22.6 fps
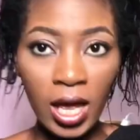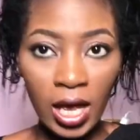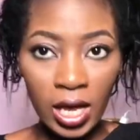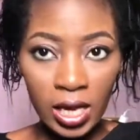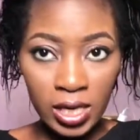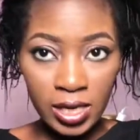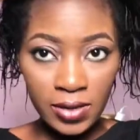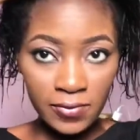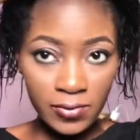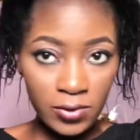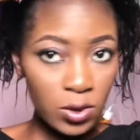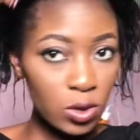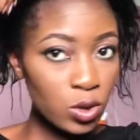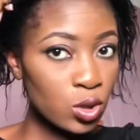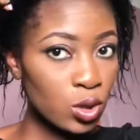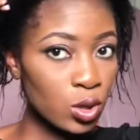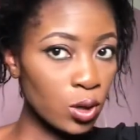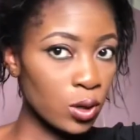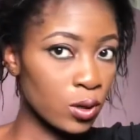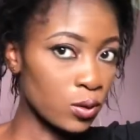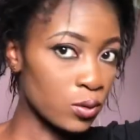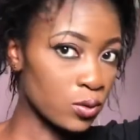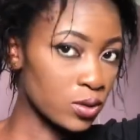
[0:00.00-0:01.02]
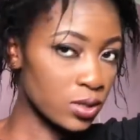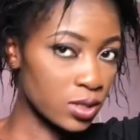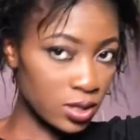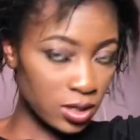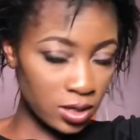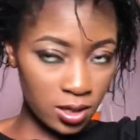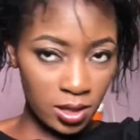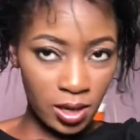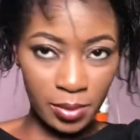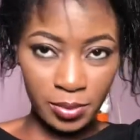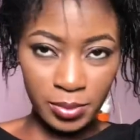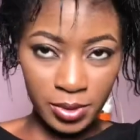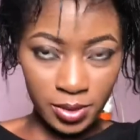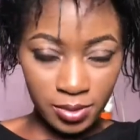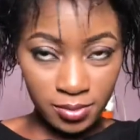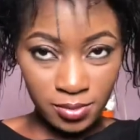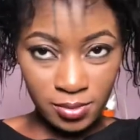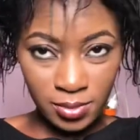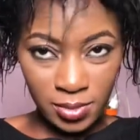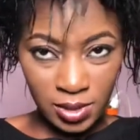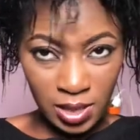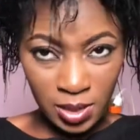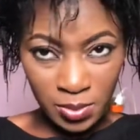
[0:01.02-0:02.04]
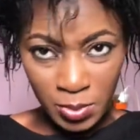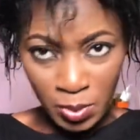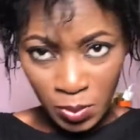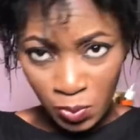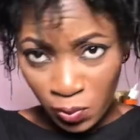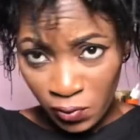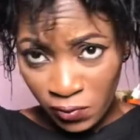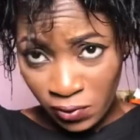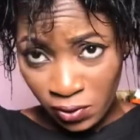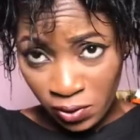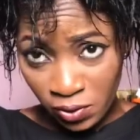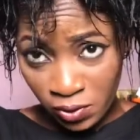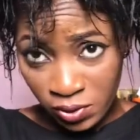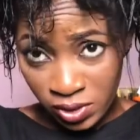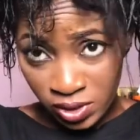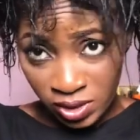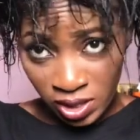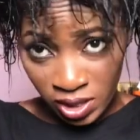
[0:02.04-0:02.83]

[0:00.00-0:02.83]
If you look closely, I mean, let me move closer,